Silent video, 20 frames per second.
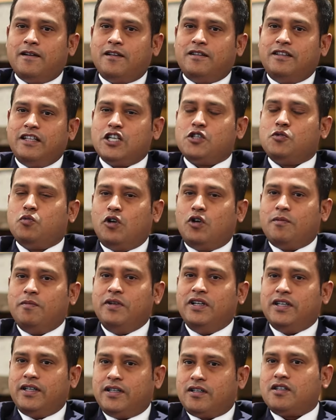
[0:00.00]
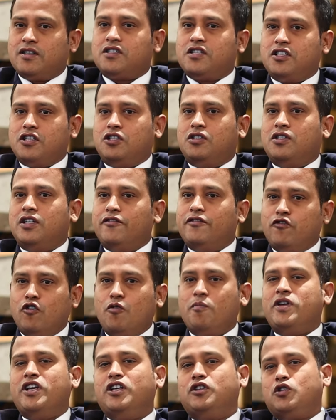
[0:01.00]
That is what been an interesting journey for
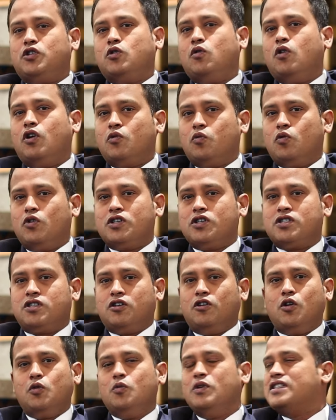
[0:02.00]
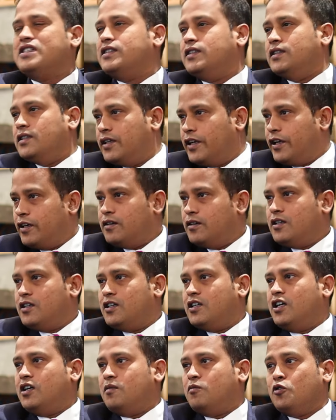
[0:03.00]
me throughout, was always a learning
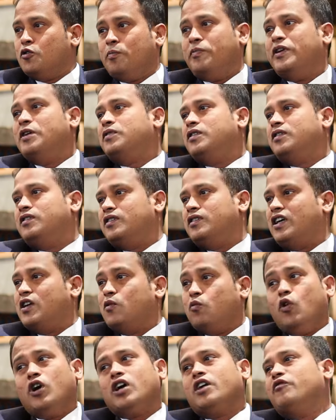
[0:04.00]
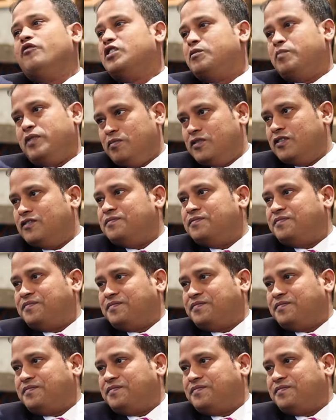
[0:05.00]
about people and working with people.